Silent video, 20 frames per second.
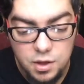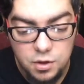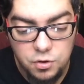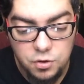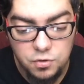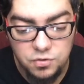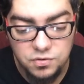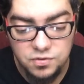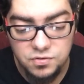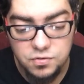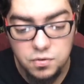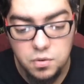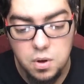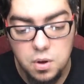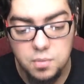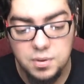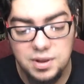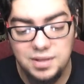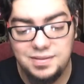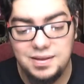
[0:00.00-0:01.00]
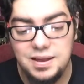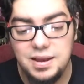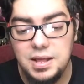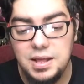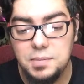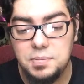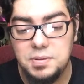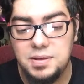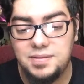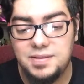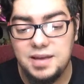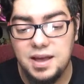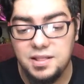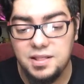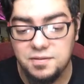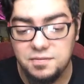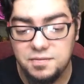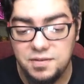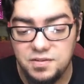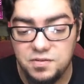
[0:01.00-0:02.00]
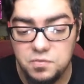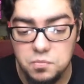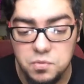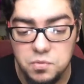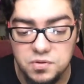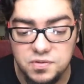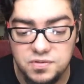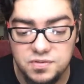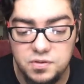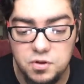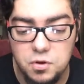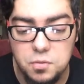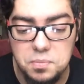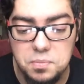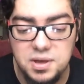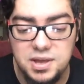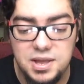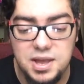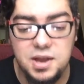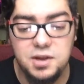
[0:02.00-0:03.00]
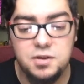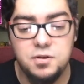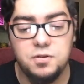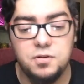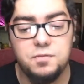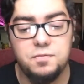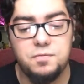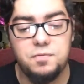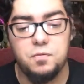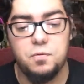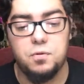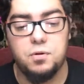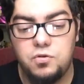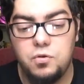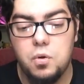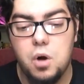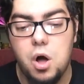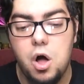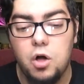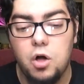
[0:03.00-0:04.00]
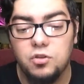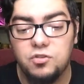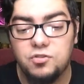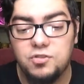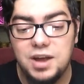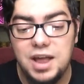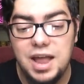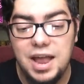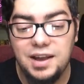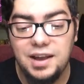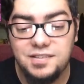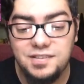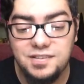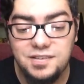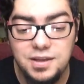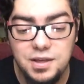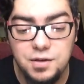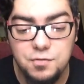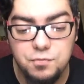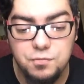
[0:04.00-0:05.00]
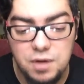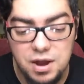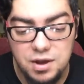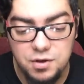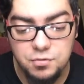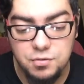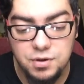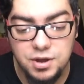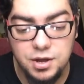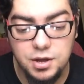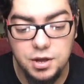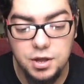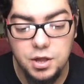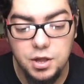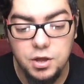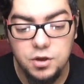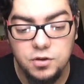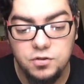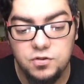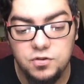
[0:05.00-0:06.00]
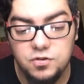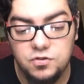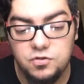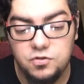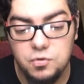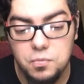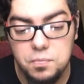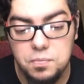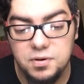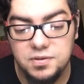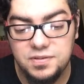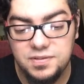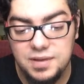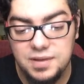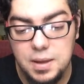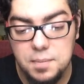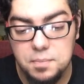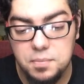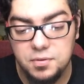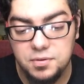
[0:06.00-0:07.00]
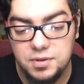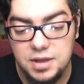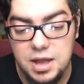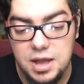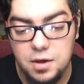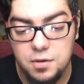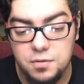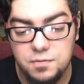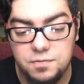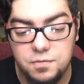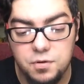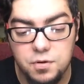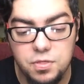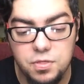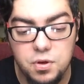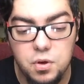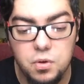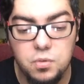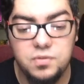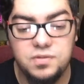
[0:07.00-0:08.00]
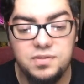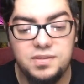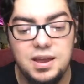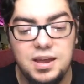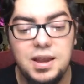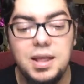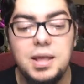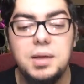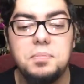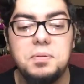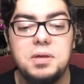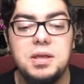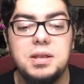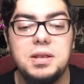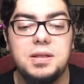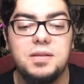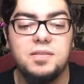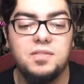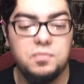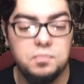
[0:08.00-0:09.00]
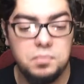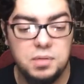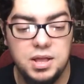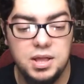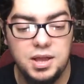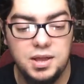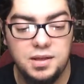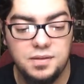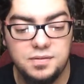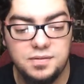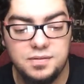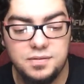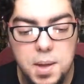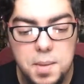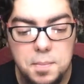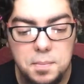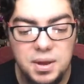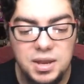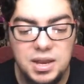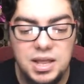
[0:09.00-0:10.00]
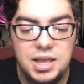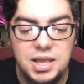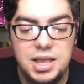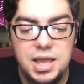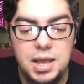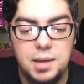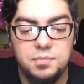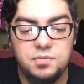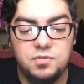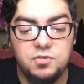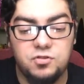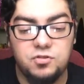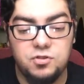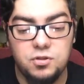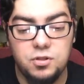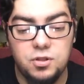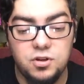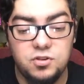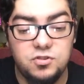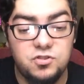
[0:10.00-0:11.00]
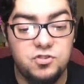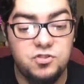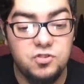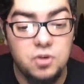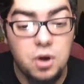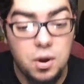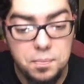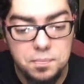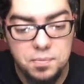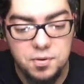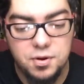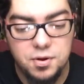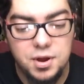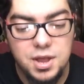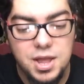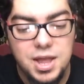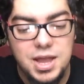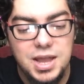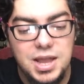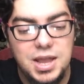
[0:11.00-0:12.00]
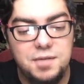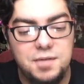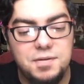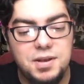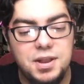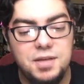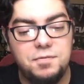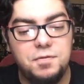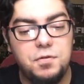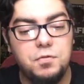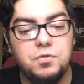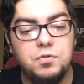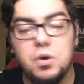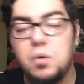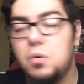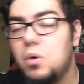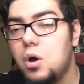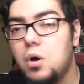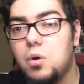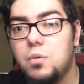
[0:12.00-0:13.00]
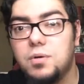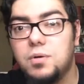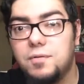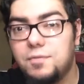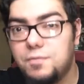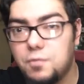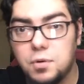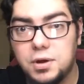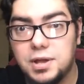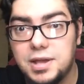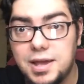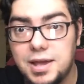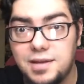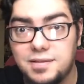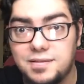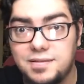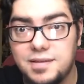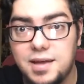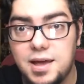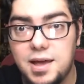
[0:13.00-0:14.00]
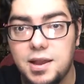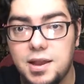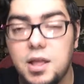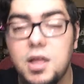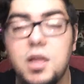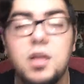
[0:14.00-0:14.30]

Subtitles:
users who own a 1080p television will still be catered for. Ultra HD rendering should super sample down for those 1080p displays, meaning games should look sharper even if you don't own a 4K set.